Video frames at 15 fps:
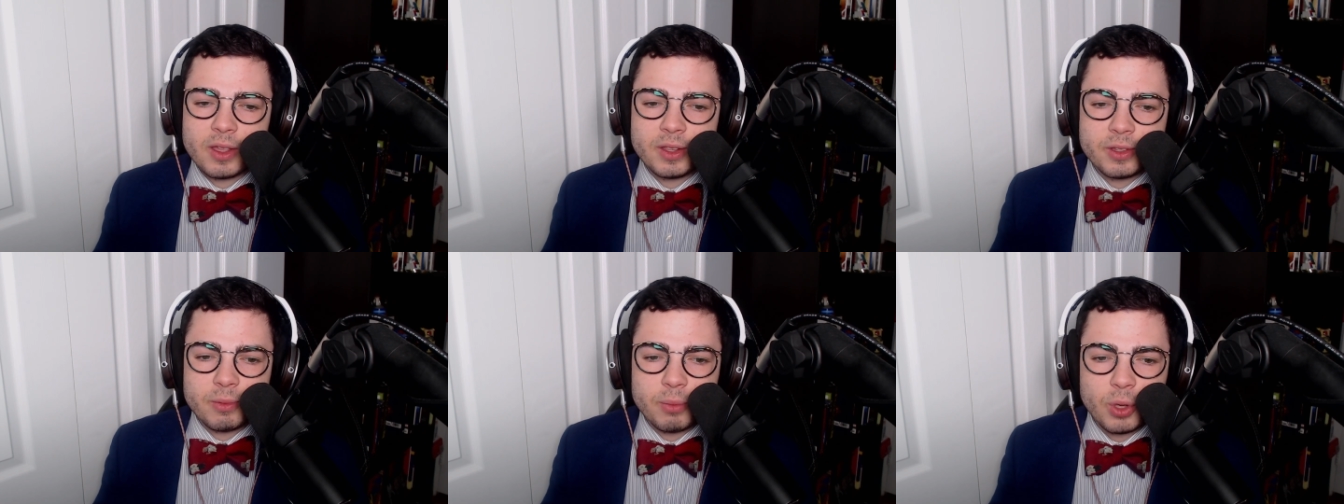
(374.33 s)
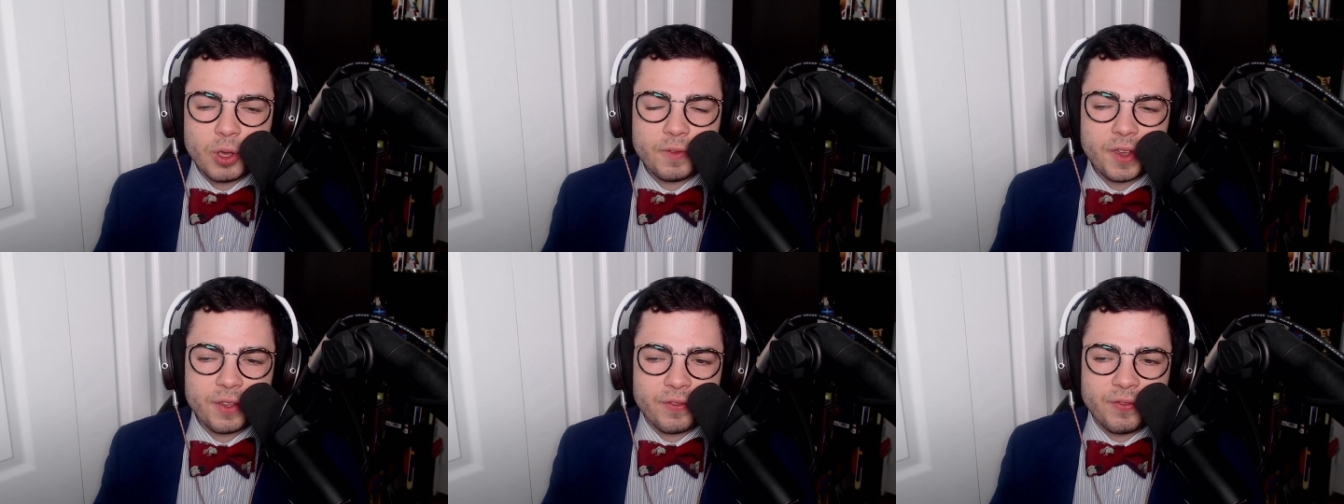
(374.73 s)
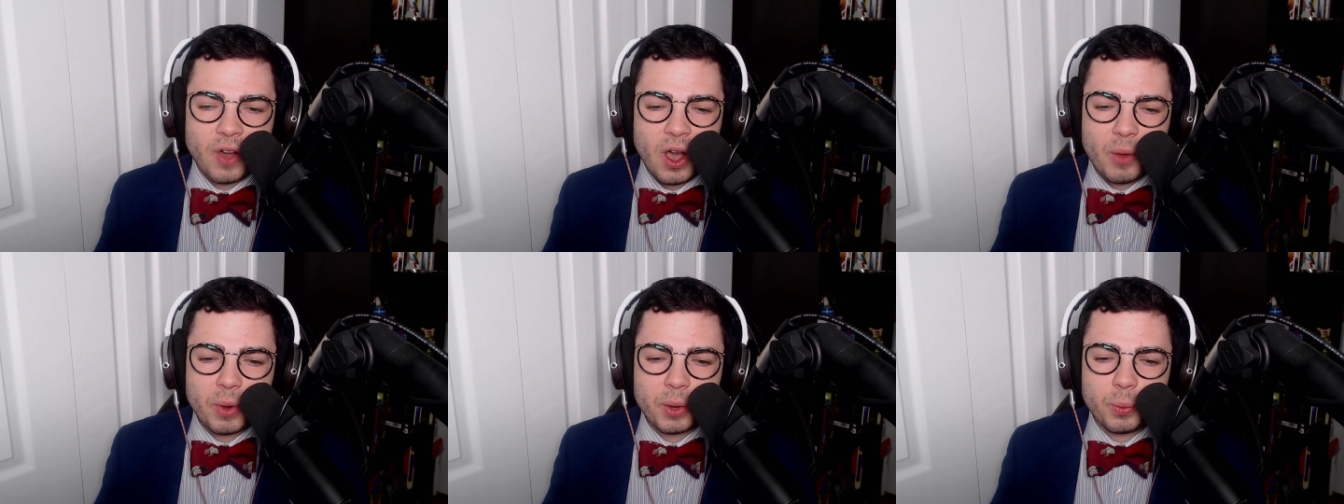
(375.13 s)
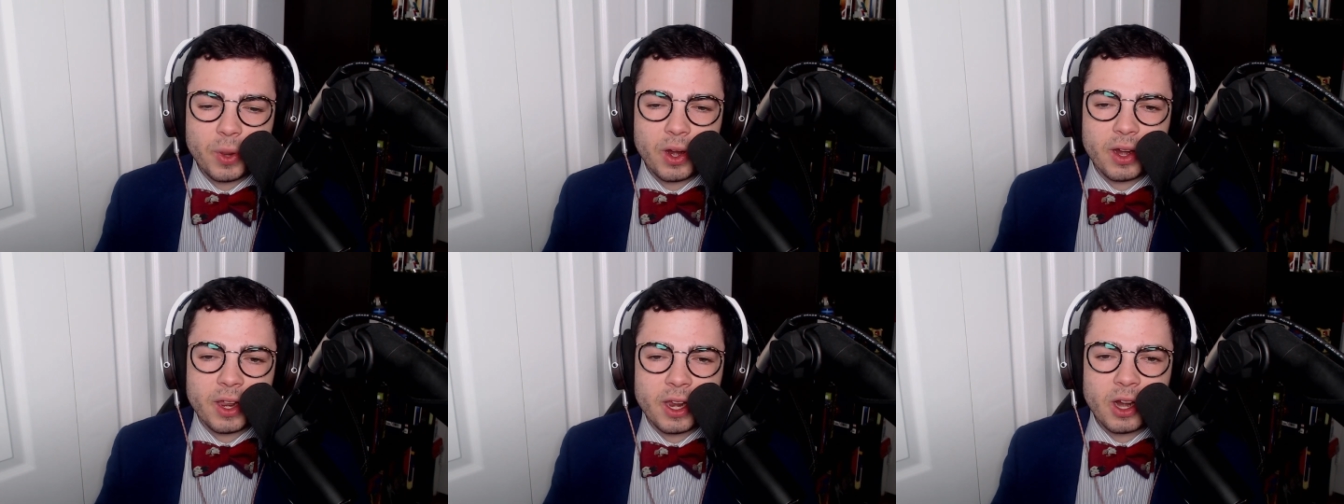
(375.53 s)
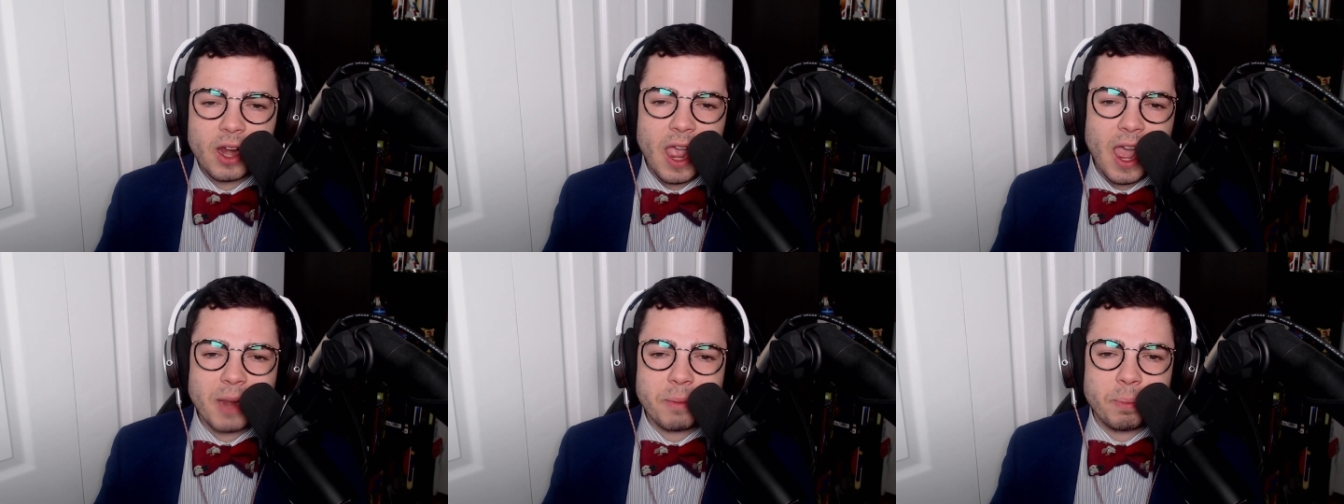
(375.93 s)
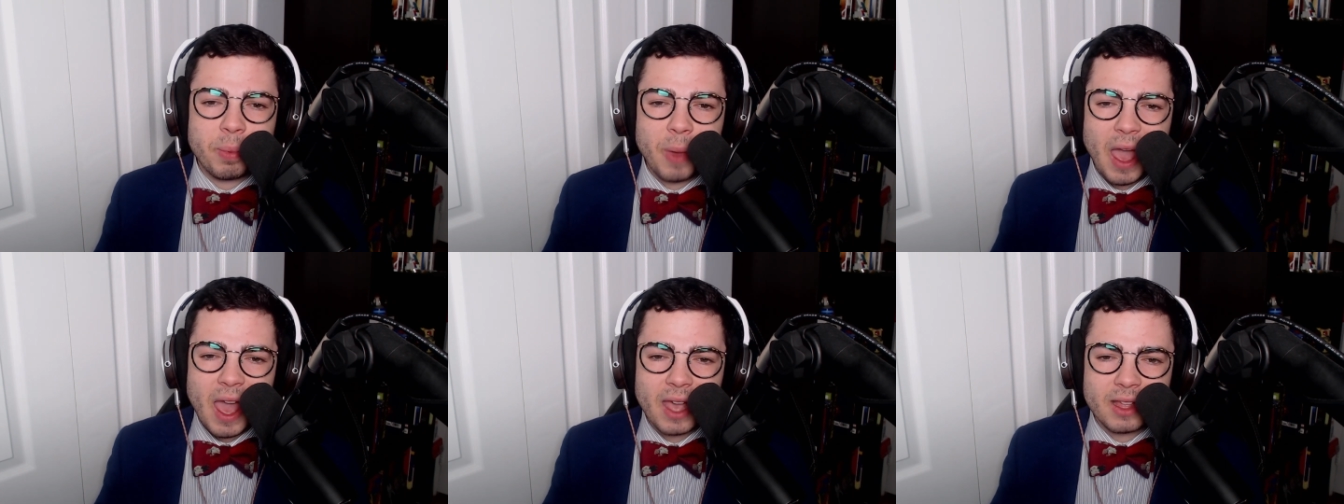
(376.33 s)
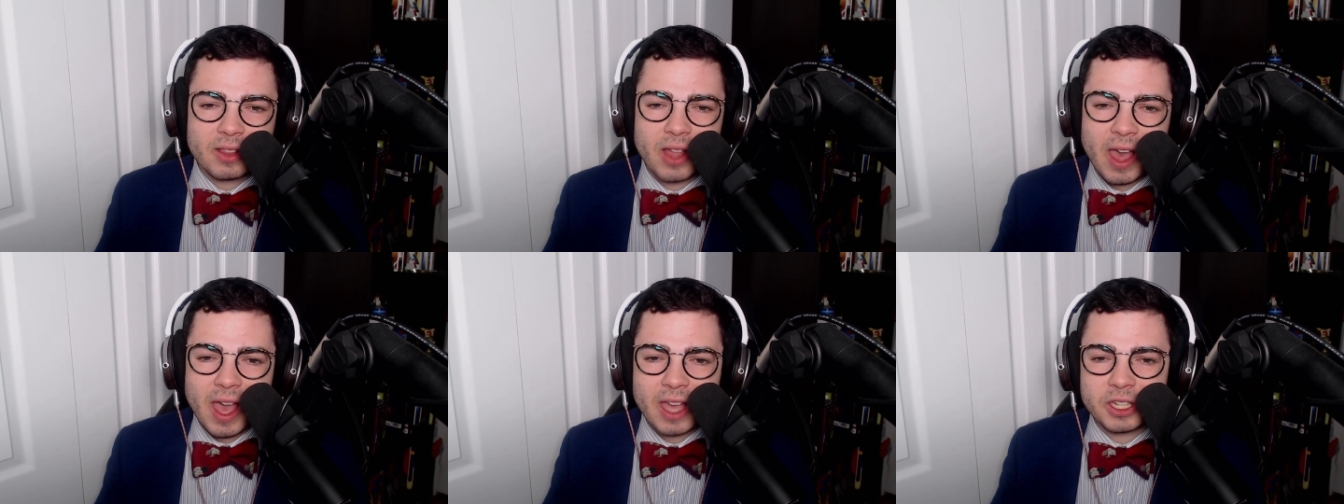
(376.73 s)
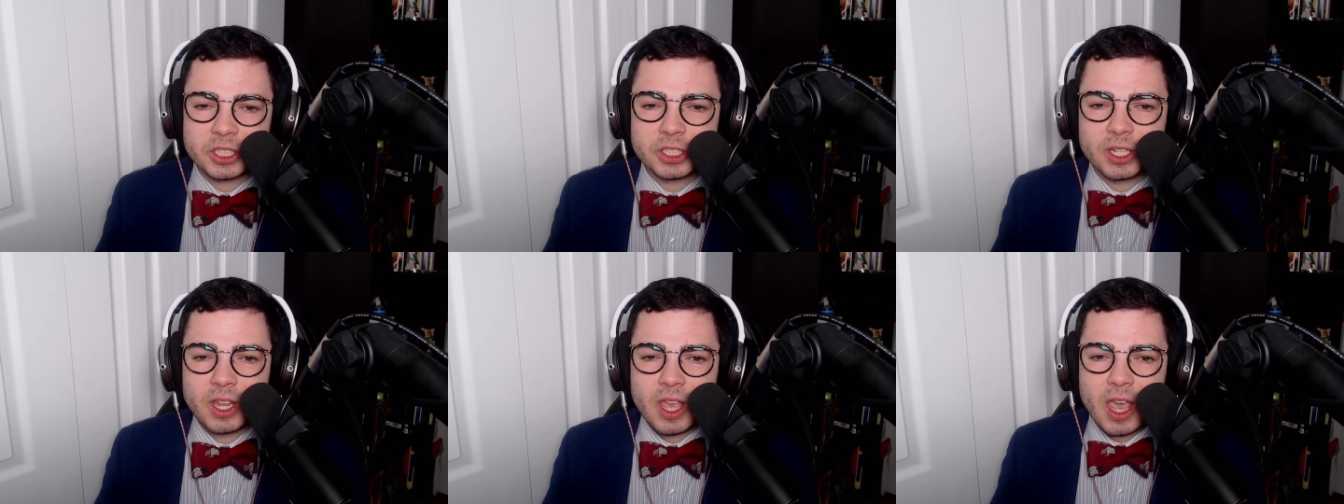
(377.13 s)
moving forward, we are here at Backlash.